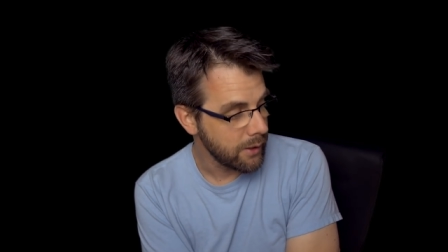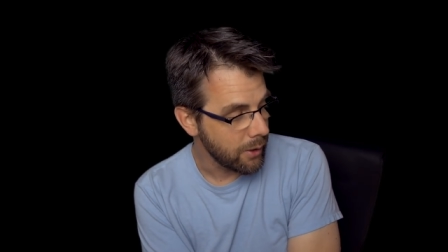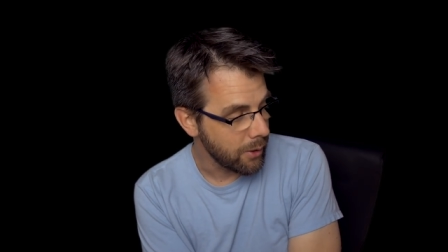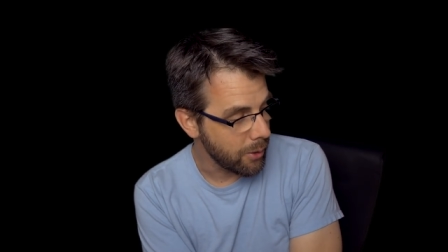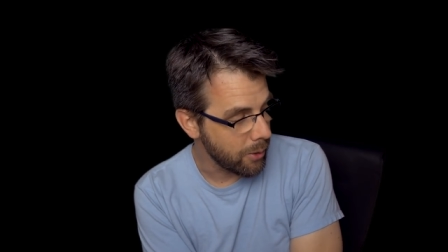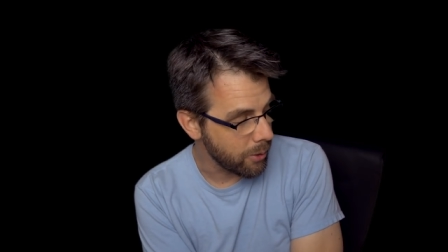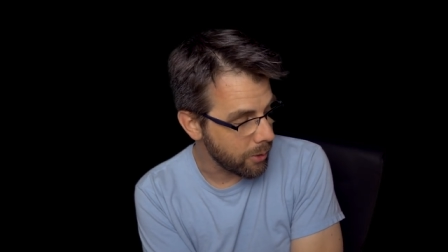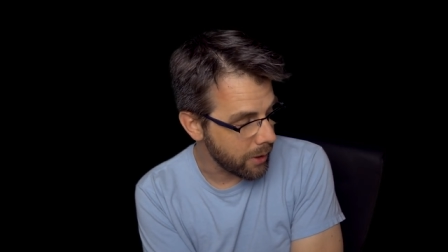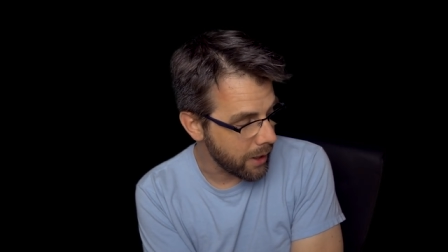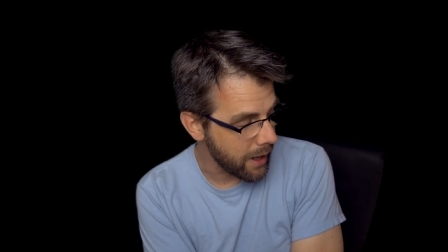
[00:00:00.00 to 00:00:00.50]

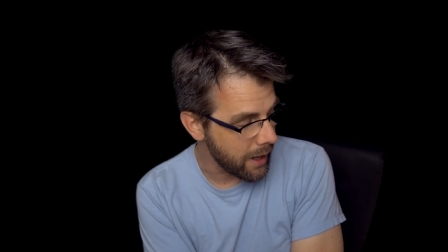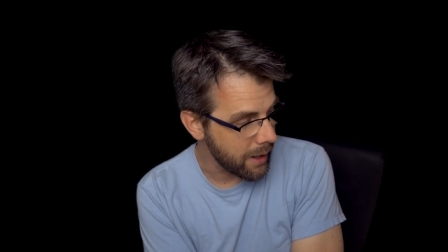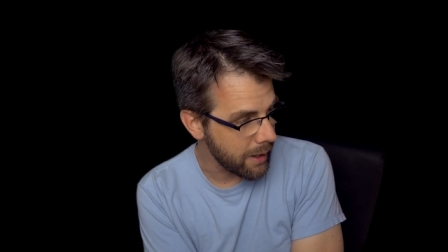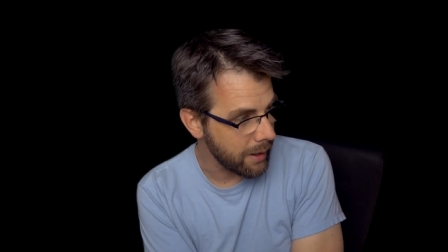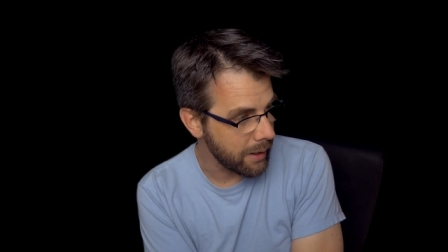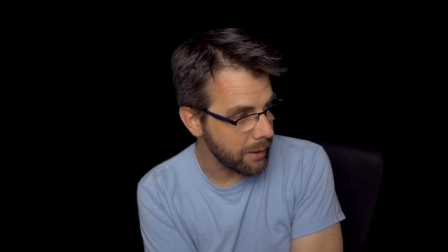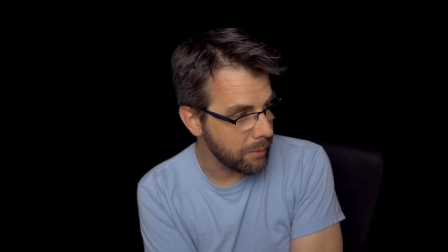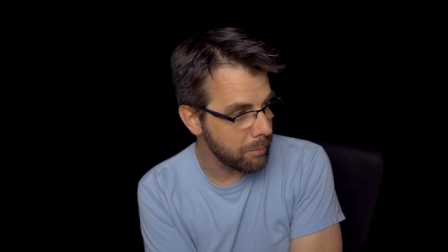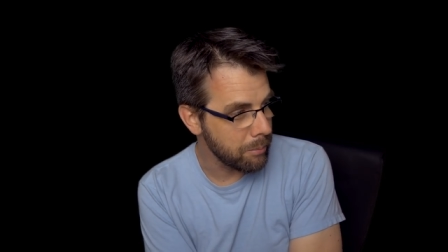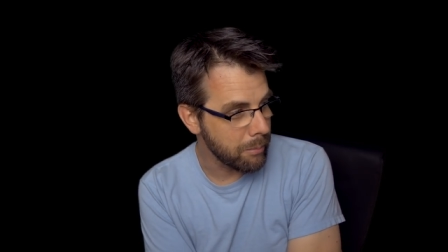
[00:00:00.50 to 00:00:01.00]
or
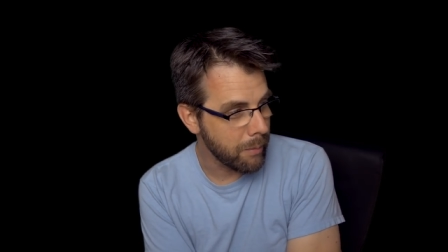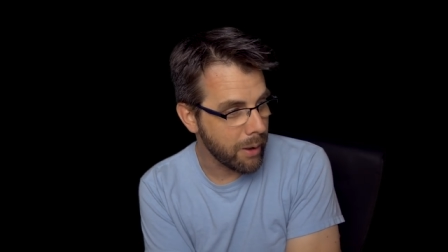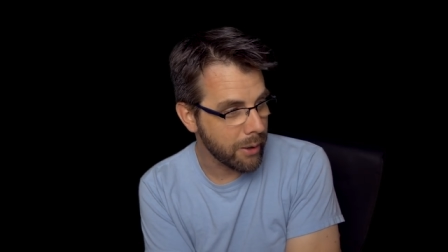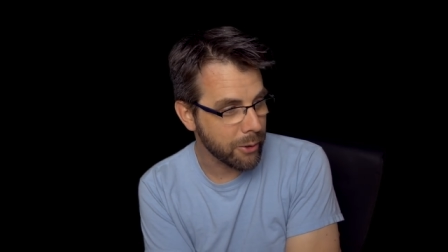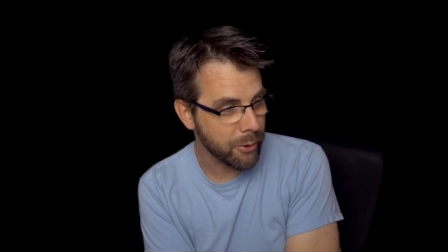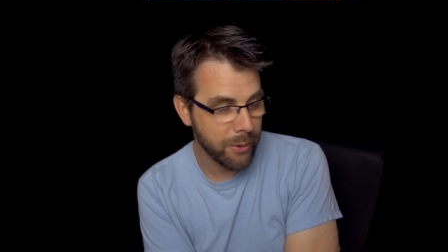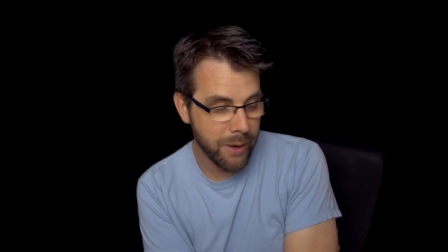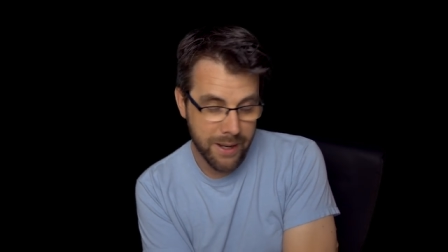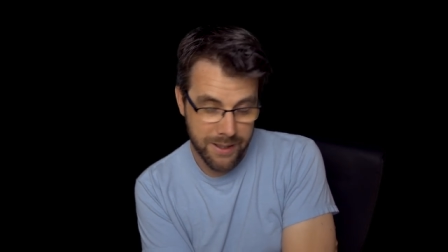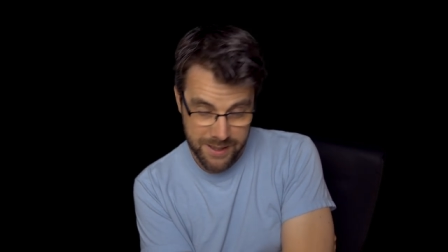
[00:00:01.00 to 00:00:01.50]
a
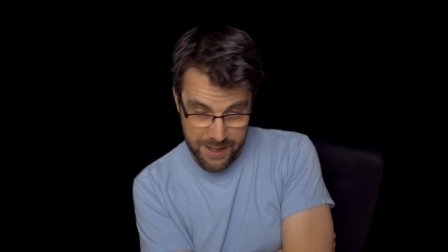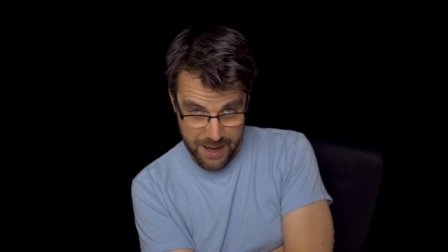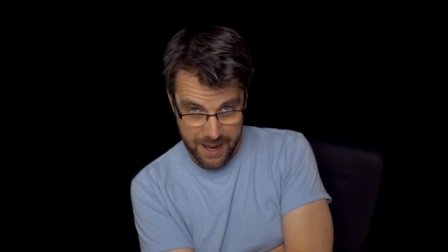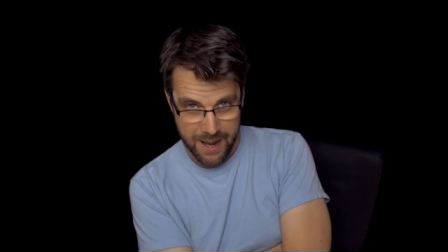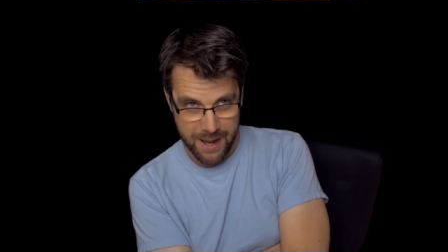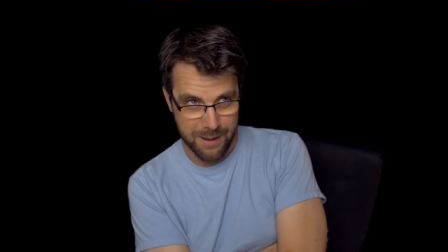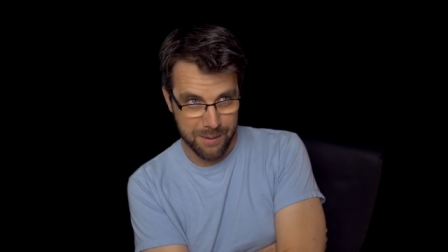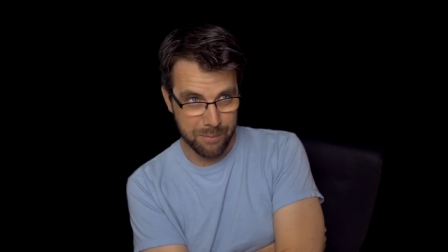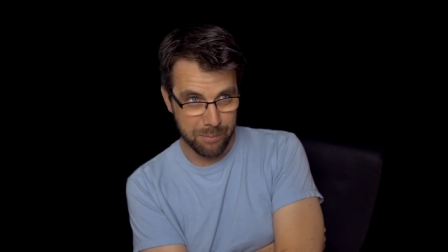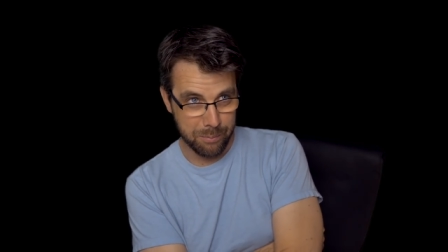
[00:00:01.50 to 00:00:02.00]
Moderate
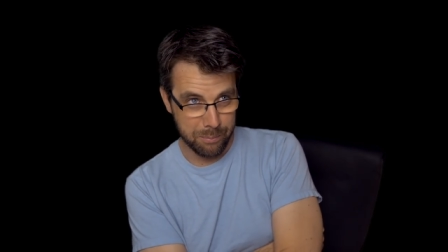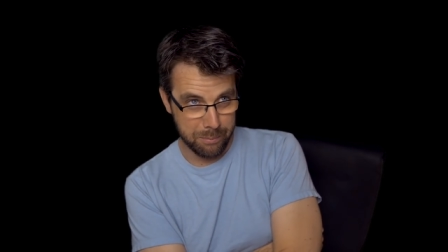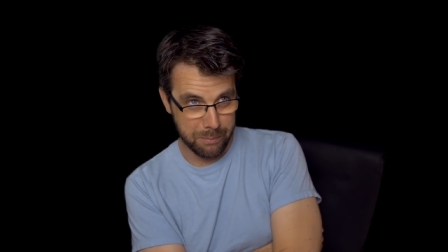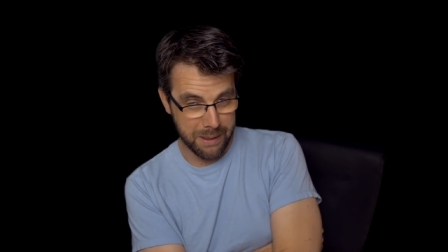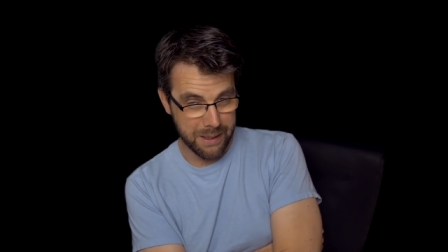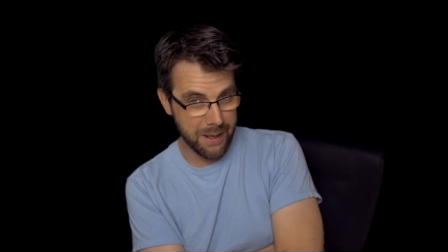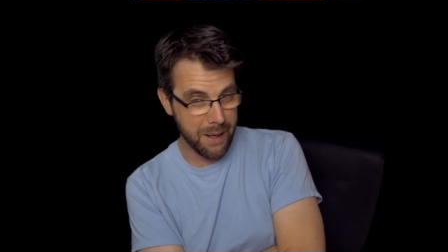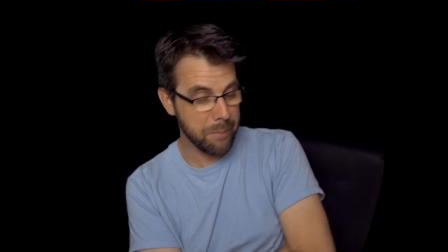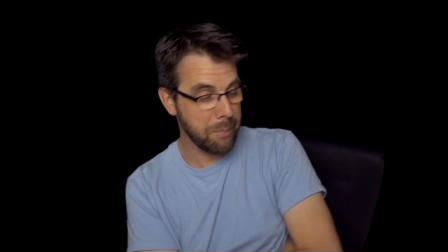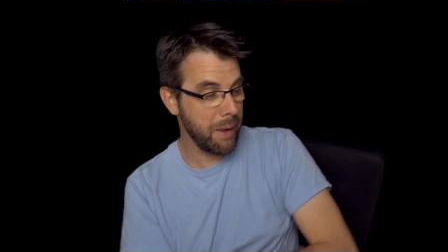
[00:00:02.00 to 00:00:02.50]

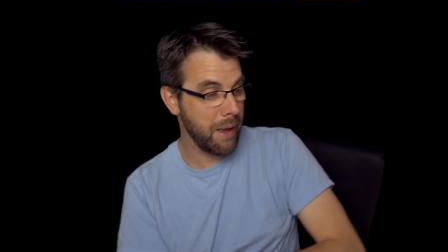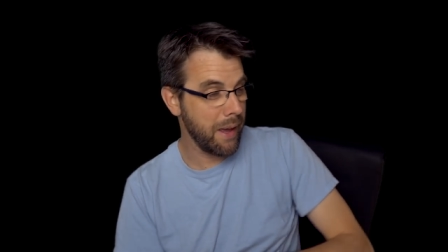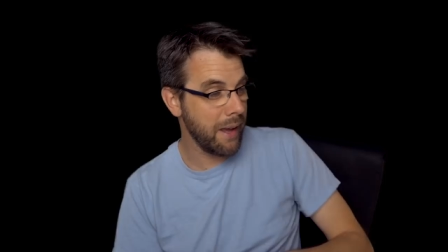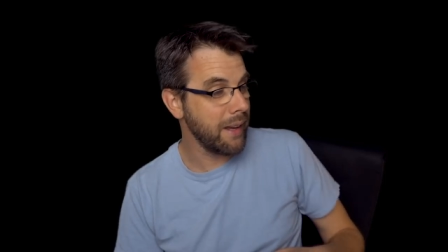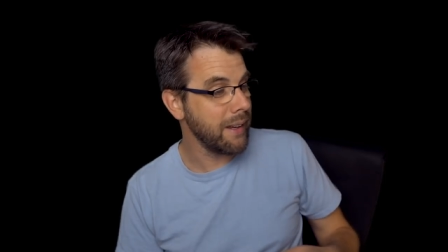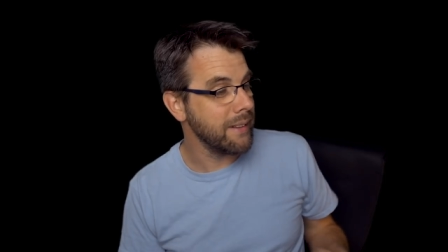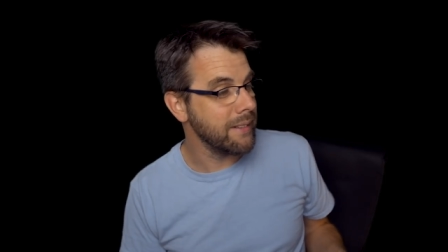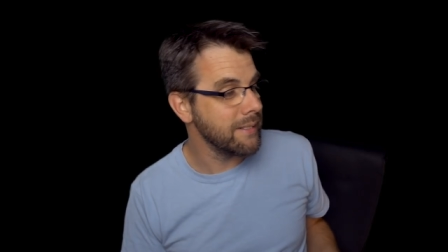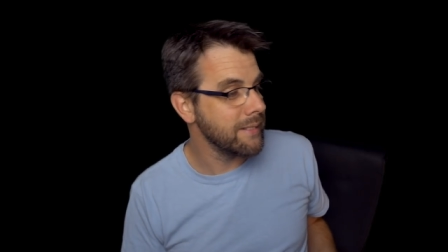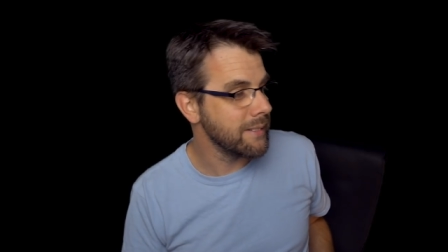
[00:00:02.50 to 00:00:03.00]
Meetup
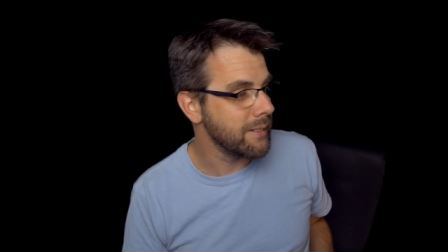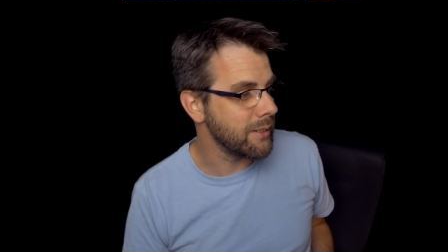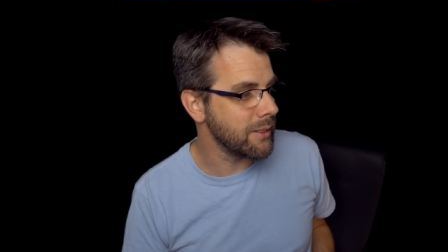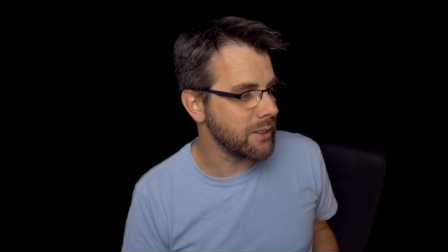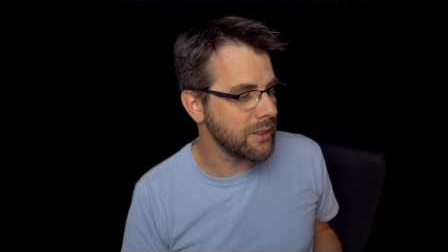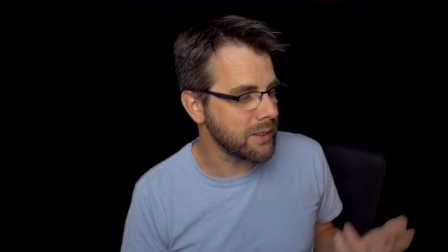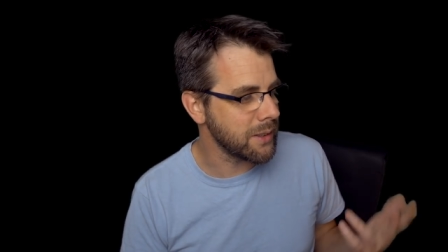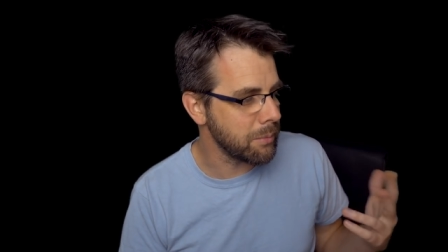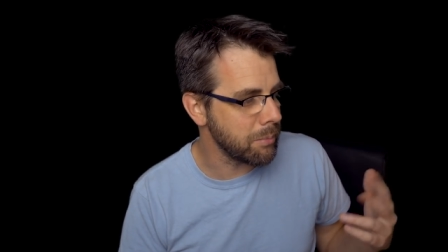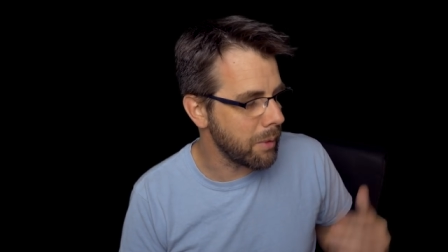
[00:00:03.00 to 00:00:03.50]
A or
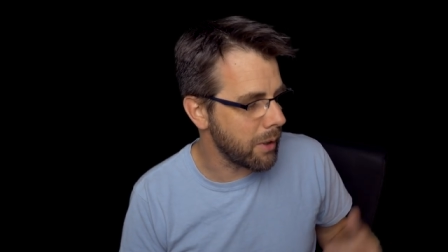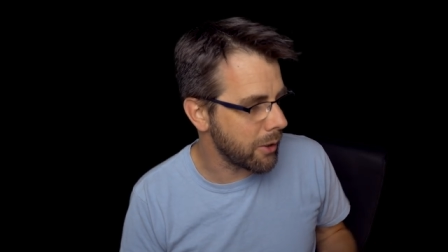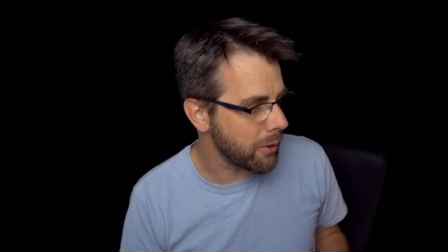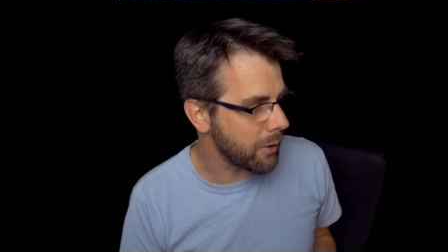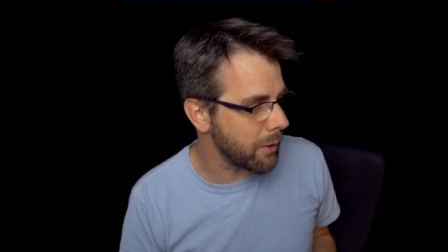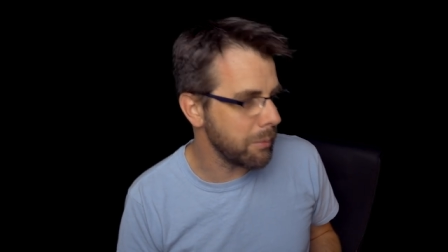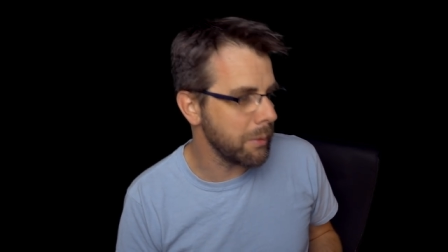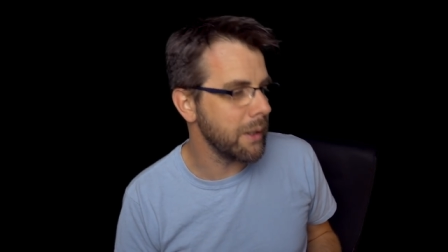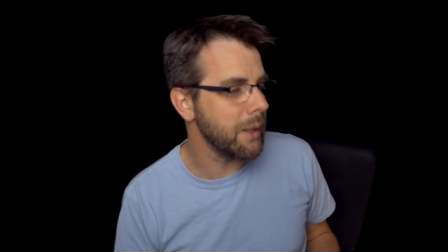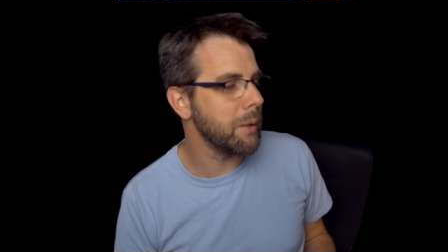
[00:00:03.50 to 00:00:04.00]
just a
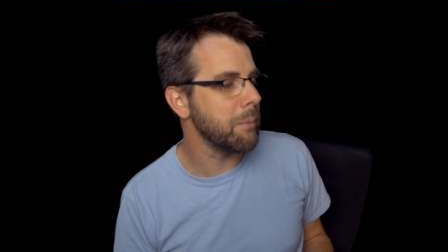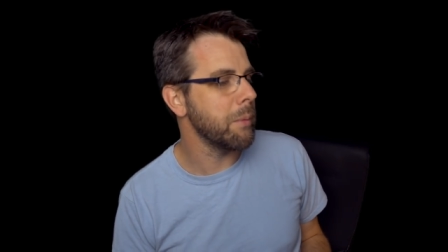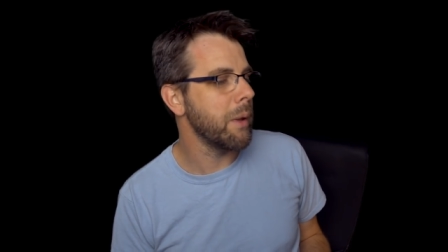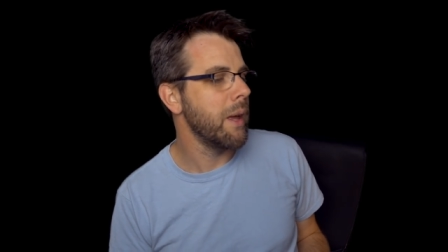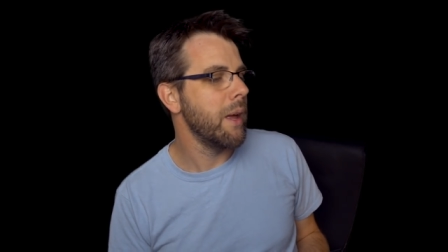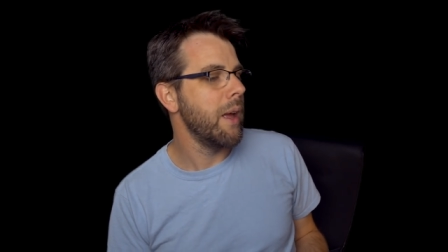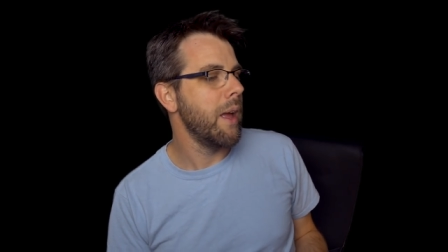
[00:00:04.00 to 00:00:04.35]
moderate meetup.